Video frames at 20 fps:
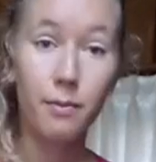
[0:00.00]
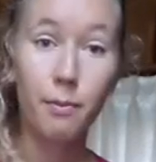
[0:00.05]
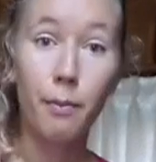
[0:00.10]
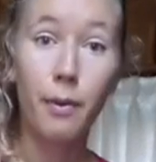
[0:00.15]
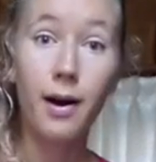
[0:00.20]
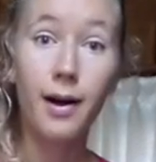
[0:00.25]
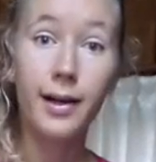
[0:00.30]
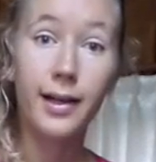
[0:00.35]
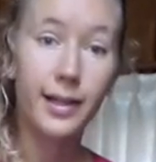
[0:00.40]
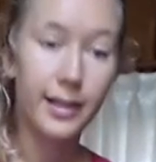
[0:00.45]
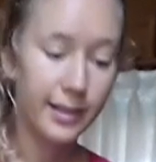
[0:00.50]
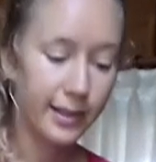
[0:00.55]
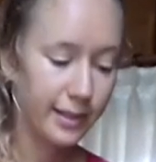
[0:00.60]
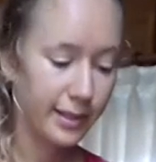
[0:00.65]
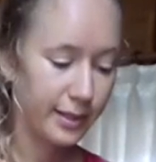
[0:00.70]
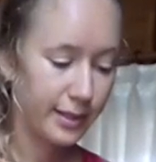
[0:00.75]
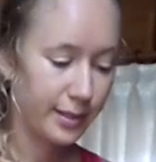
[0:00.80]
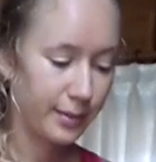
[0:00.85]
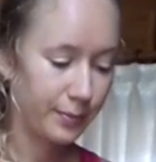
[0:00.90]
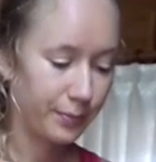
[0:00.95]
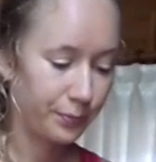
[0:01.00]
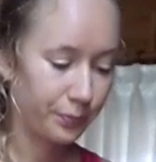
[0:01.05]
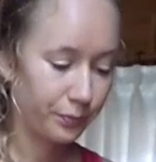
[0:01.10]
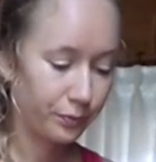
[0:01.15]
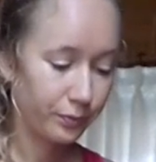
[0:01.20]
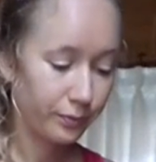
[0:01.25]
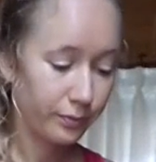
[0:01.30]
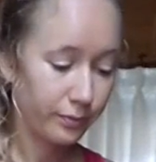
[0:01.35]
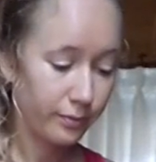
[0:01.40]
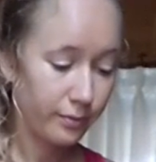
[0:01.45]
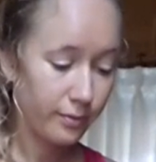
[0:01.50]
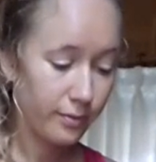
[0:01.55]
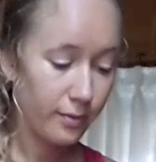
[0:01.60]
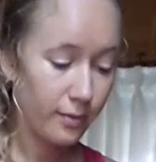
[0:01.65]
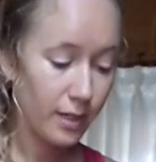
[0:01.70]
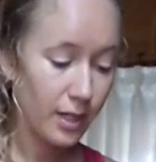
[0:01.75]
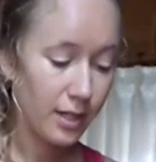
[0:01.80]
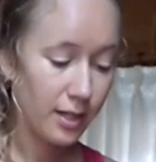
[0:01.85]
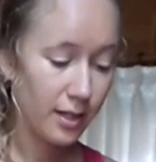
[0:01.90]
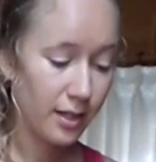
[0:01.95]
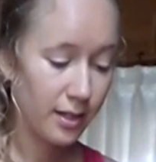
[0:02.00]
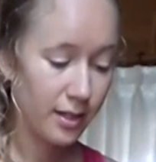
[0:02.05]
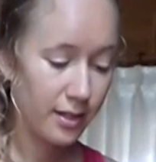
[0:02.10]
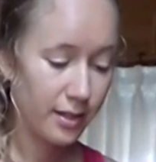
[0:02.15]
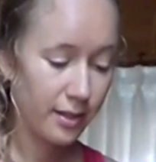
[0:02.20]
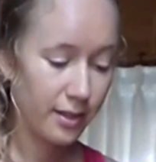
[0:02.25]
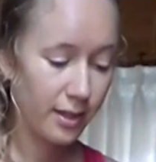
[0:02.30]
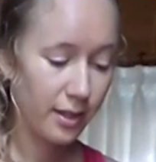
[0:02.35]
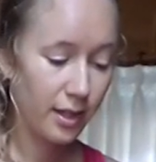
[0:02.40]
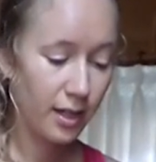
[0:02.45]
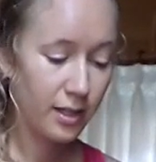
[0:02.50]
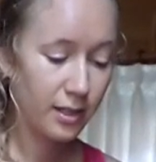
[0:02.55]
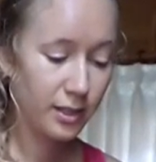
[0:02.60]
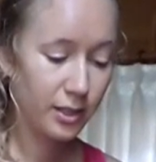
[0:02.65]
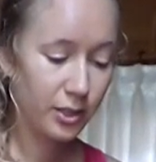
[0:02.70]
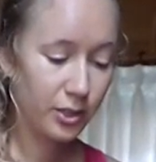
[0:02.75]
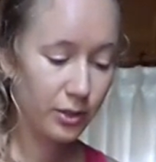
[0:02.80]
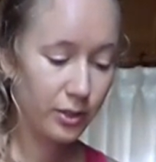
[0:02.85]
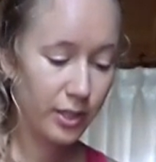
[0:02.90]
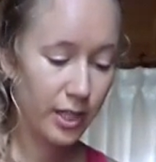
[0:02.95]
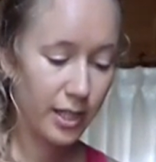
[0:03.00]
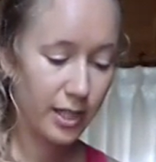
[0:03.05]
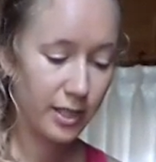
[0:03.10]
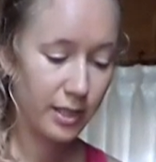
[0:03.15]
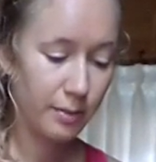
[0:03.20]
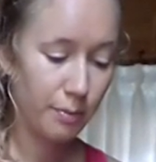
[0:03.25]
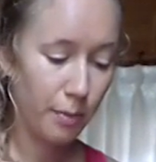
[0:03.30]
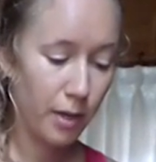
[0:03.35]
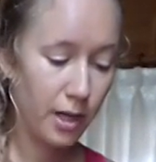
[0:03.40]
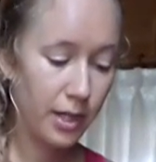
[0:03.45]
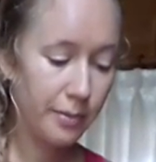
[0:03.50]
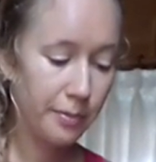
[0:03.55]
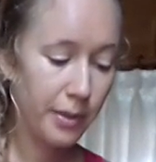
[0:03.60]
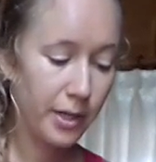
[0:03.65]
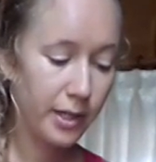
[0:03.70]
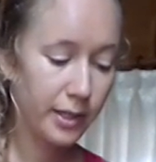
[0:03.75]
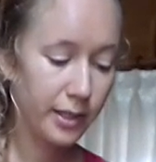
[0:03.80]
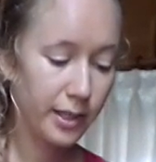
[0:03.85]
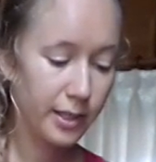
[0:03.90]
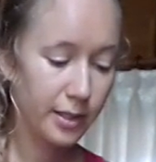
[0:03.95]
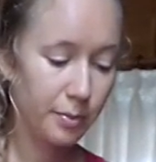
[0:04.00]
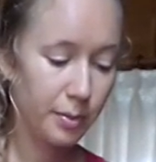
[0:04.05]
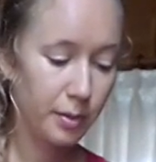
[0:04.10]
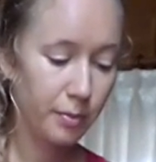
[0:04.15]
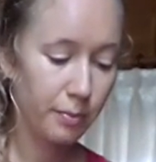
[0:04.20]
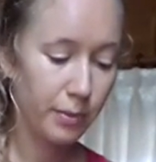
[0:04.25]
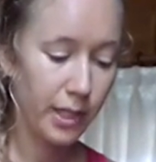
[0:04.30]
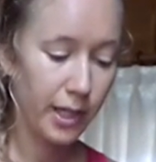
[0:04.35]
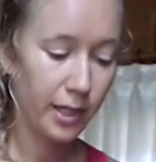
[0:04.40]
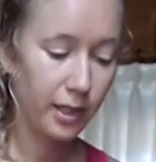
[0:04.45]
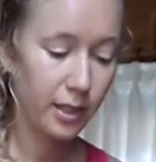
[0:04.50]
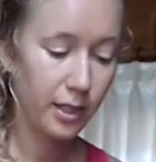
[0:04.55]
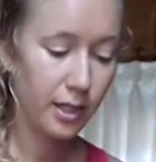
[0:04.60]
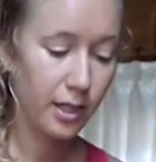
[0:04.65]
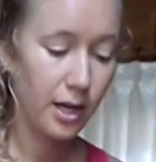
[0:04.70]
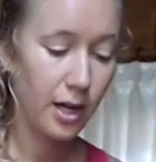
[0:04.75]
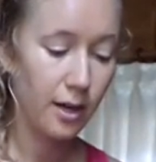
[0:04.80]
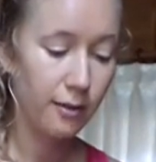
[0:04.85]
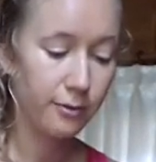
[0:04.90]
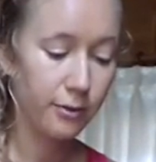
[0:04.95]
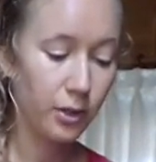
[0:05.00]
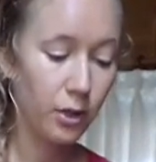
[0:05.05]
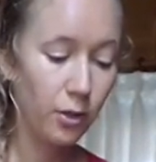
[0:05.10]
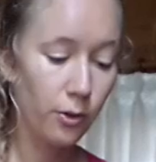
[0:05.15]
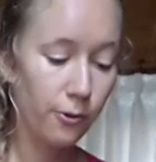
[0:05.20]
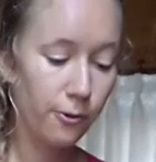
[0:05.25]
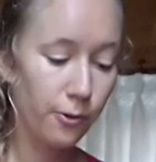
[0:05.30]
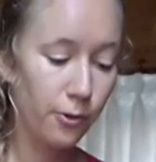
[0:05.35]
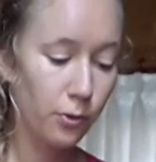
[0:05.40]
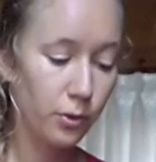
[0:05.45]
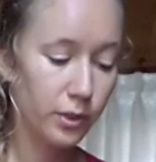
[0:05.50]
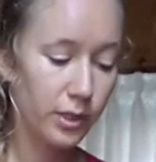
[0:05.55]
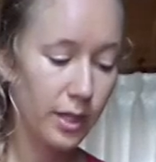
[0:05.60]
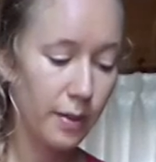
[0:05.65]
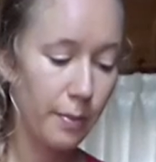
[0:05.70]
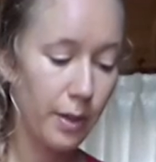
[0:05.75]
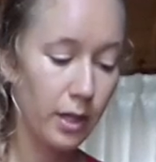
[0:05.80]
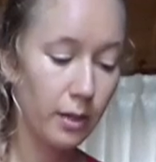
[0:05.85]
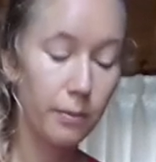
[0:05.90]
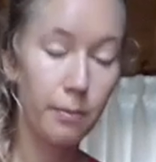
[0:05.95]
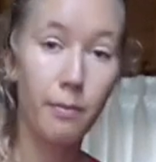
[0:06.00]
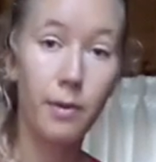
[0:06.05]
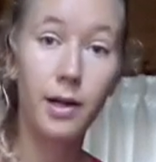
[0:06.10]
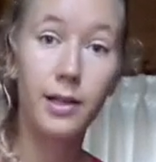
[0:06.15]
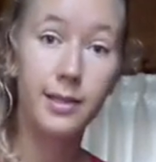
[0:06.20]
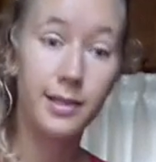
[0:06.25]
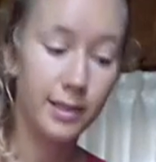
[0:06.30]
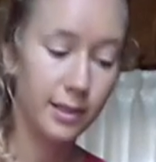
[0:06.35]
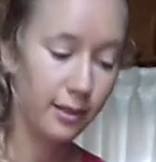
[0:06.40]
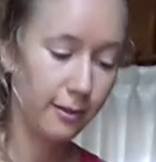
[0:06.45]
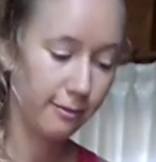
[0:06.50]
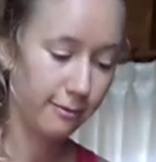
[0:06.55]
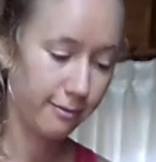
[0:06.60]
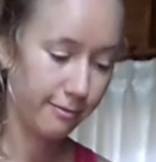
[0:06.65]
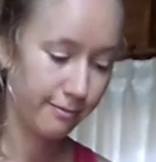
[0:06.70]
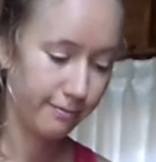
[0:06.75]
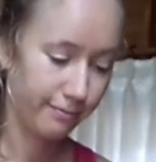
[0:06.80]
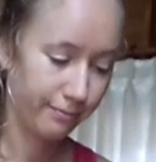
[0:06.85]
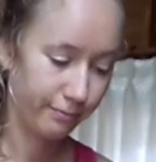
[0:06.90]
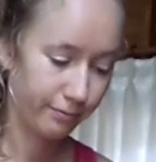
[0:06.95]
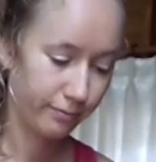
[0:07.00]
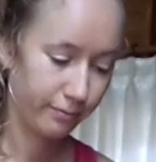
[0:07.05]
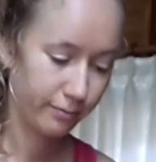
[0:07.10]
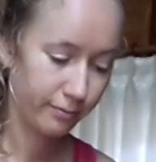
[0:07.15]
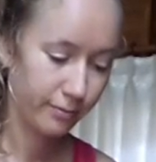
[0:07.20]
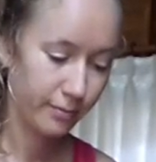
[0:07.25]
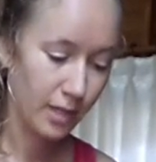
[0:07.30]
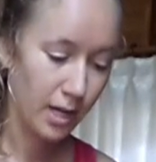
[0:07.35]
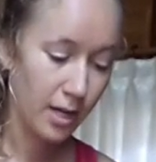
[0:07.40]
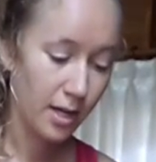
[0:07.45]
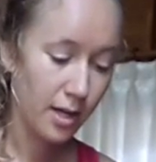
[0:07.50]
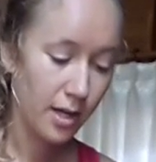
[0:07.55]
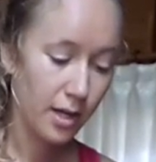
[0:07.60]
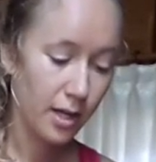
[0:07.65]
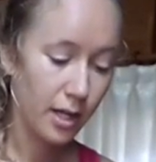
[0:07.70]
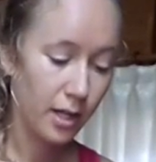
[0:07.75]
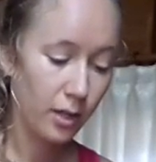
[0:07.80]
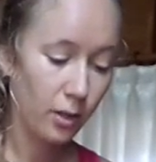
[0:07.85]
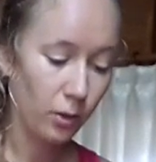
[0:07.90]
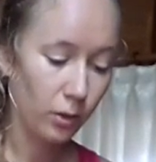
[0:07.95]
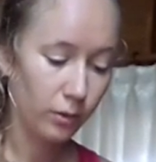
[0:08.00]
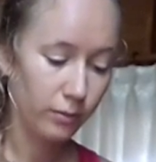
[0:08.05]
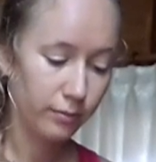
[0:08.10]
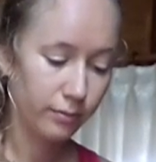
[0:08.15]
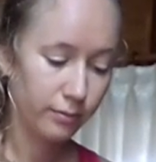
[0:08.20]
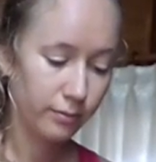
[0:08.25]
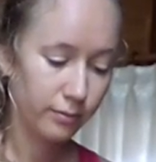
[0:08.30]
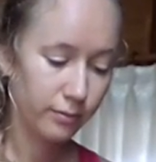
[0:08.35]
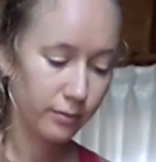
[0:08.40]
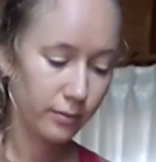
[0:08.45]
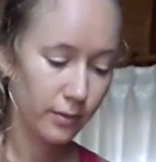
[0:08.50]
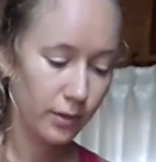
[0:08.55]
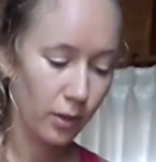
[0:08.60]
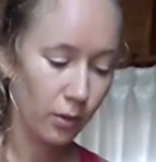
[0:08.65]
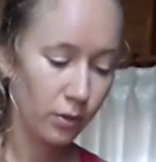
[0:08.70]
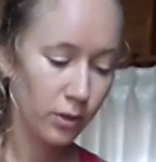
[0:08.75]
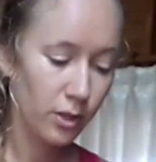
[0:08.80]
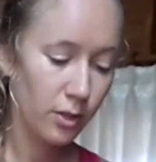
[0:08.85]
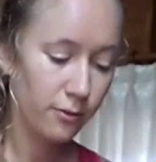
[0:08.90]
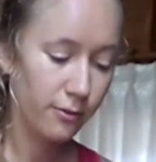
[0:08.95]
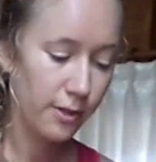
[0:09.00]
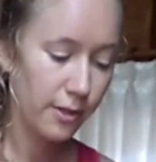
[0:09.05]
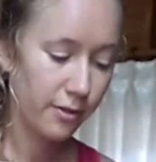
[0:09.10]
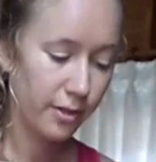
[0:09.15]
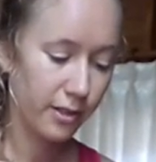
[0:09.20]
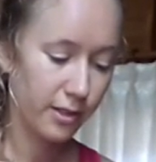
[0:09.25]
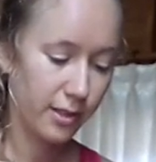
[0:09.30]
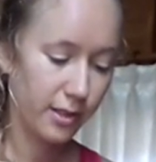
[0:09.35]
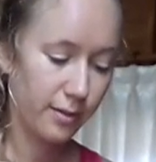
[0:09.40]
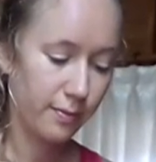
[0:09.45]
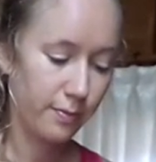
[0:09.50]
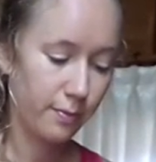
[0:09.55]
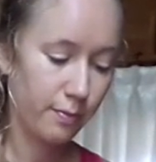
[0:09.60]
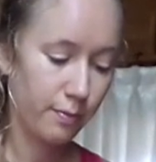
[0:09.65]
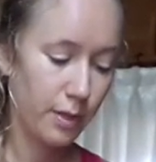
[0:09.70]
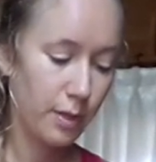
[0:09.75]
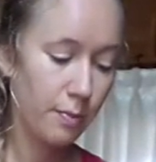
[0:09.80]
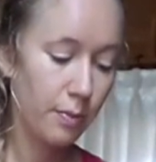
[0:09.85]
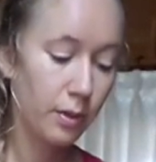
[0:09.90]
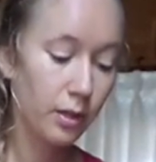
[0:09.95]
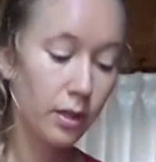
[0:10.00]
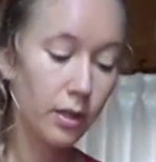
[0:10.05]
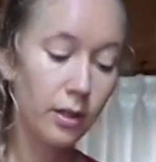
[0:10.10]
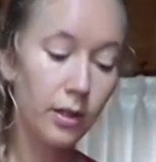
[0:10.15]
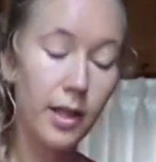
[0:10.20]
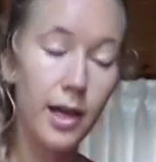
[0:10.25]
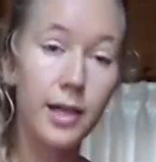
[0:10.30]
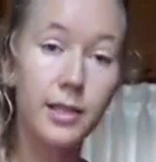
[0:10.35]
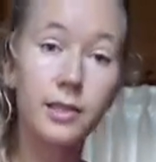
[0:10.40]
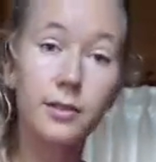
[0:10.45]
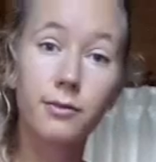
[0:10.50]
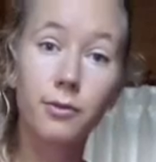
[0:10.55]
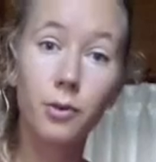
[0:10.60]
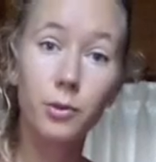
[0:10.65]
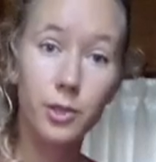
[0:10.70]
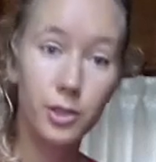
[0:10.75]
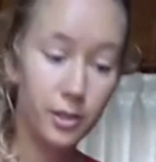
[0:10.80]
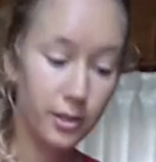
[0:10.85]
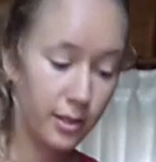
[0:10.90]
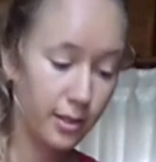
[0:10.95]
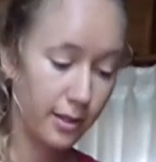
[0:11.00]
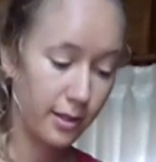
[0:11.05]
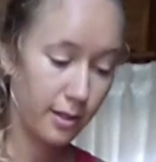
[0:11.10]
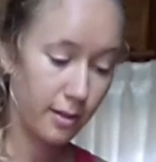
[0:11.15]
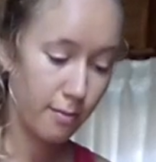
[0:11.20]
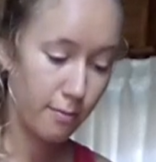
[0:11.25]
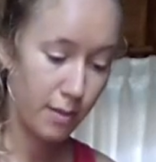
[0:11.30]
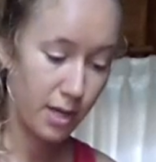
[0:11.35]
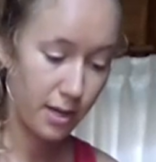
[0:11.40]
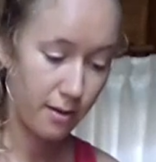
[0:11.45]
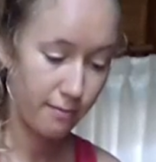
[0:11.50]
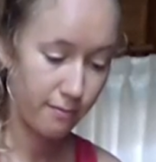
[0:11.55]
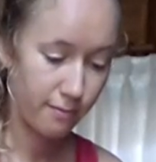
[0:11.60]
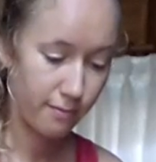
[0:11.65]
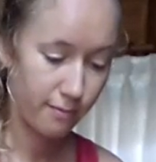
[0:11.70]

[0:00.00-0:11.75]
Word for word: My Highness. Uh, the last two days, my mind has been blank. I've not thought about myself at all, only of others, people less fortunate than me.